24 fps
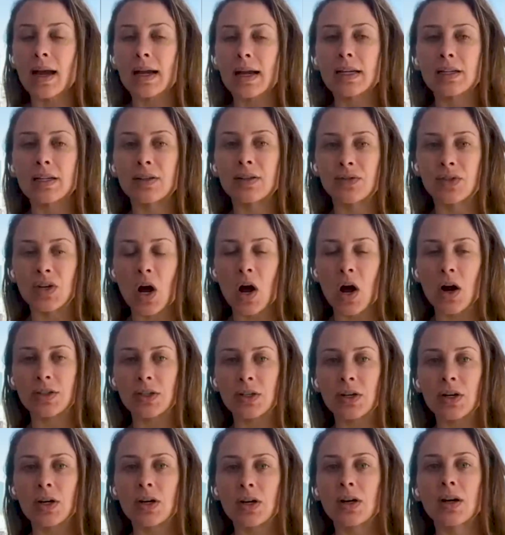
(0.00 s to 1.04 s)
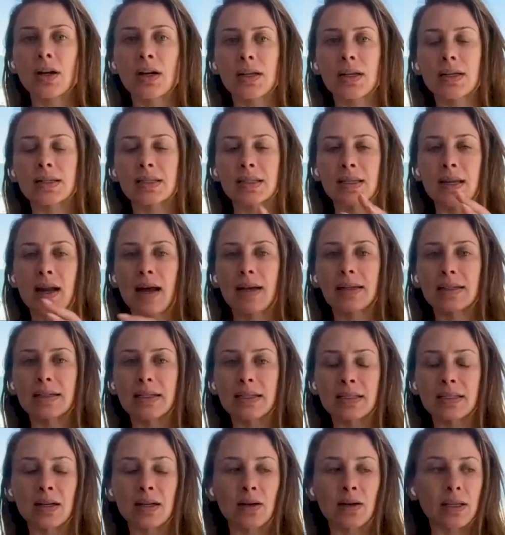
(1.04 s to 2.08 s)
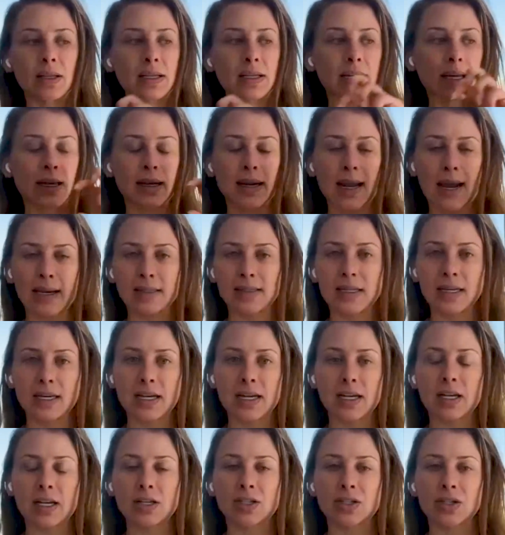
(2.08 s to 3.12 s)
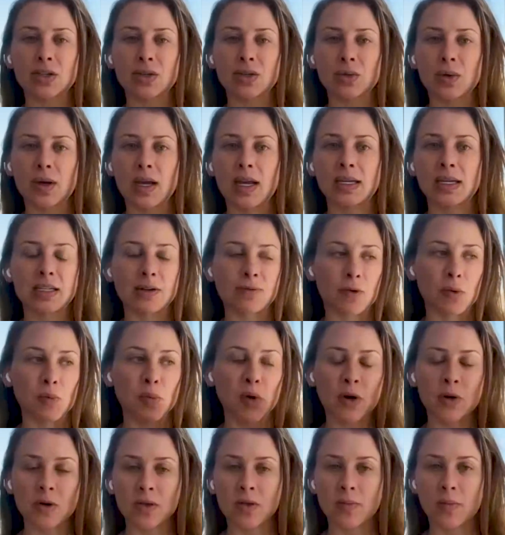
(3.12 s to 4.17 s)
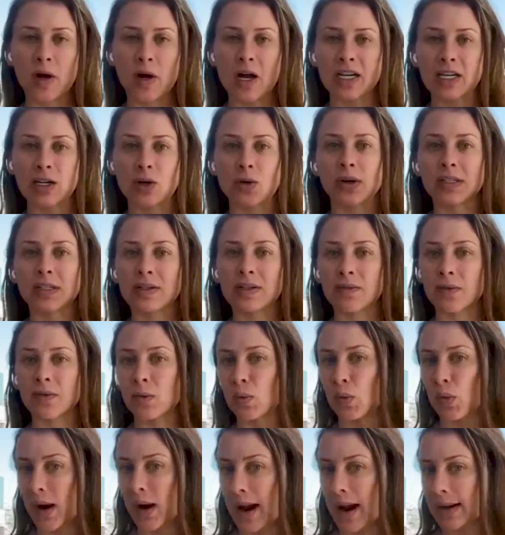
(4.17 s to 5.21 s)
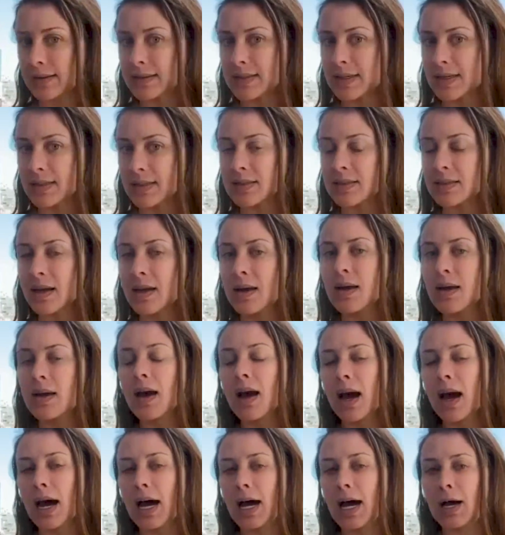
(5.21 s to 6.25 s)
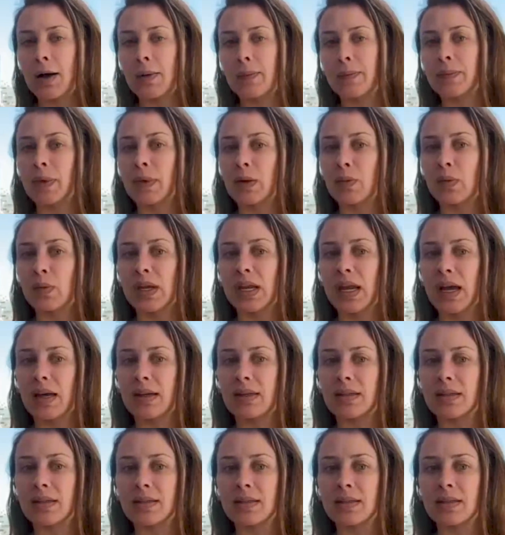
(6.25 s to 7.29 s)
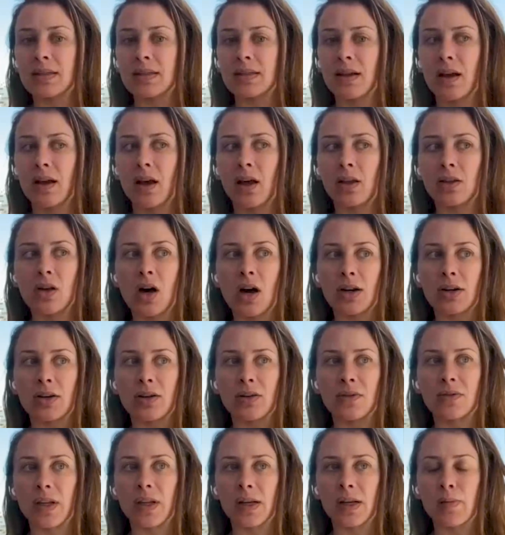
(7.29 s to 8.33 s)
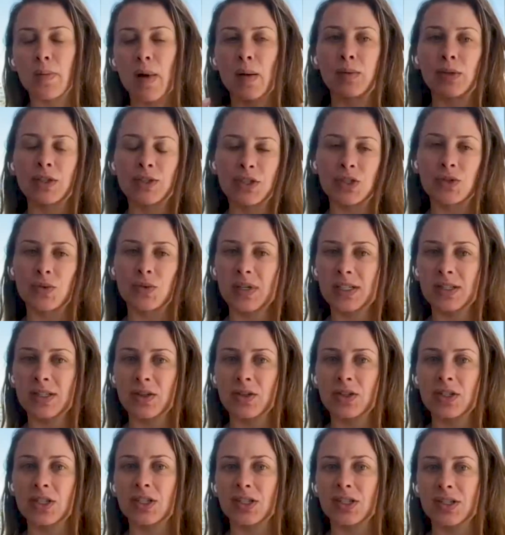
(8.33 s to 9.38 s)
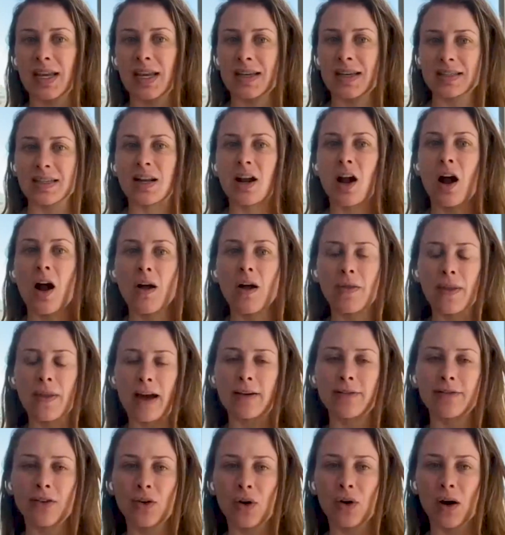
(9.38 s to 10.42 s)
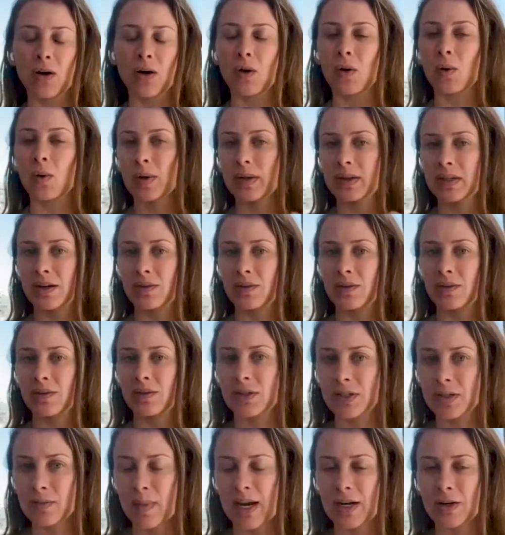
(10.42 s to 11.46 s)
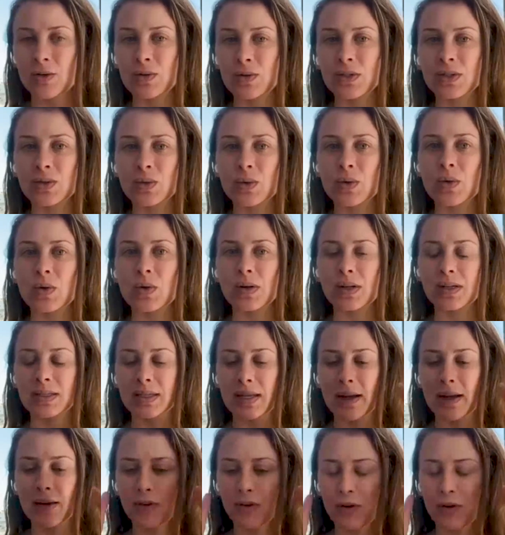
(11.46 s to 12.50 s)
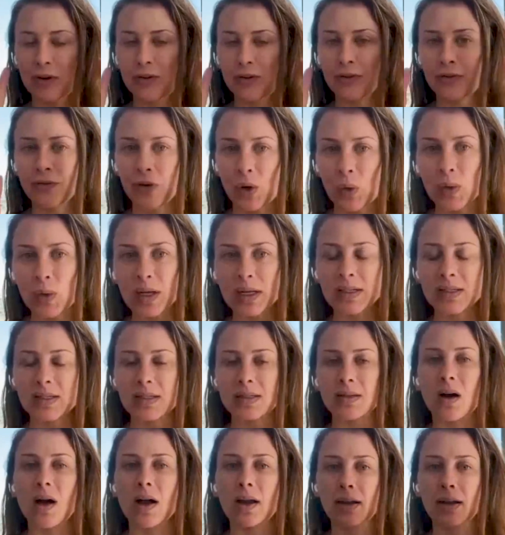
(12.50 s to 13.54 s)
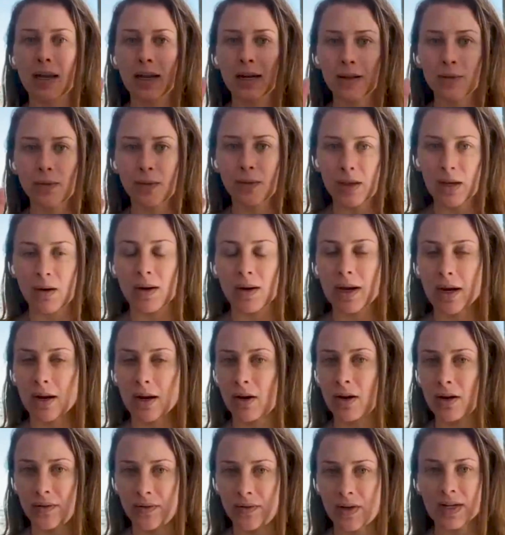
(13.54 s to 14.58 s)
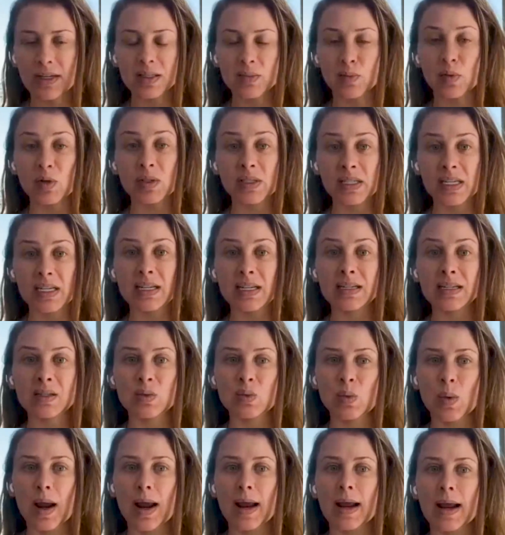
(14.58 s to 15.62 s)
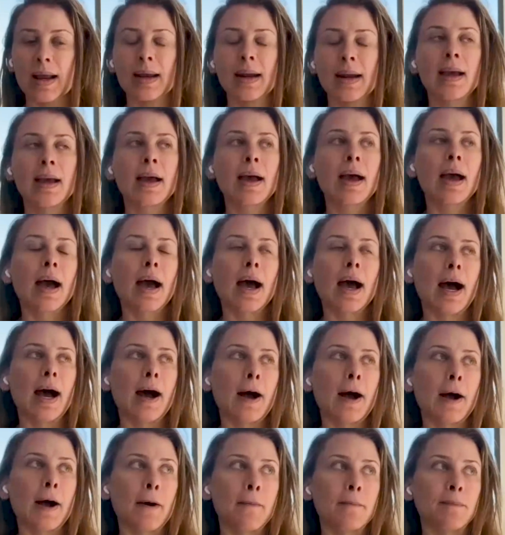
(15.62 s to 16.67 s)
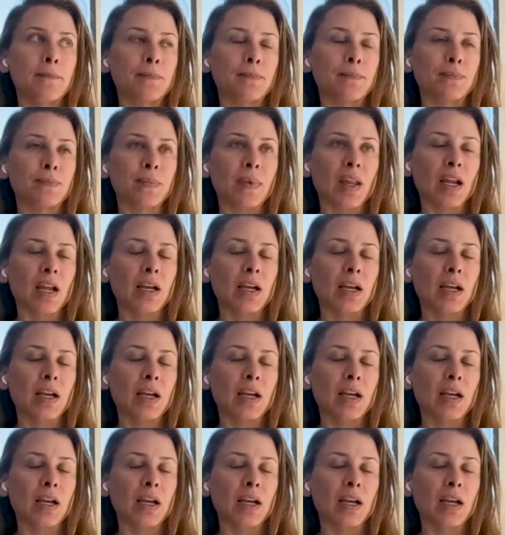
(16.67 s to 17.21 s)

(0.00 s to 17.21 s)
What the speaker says: kind of doctor is not necessarily connecting to a different part of the body or a different practice, because a lot of like published research just hasn't gotten that far, or what they've learned in medical school is like very focused on like their area of expertise, right? So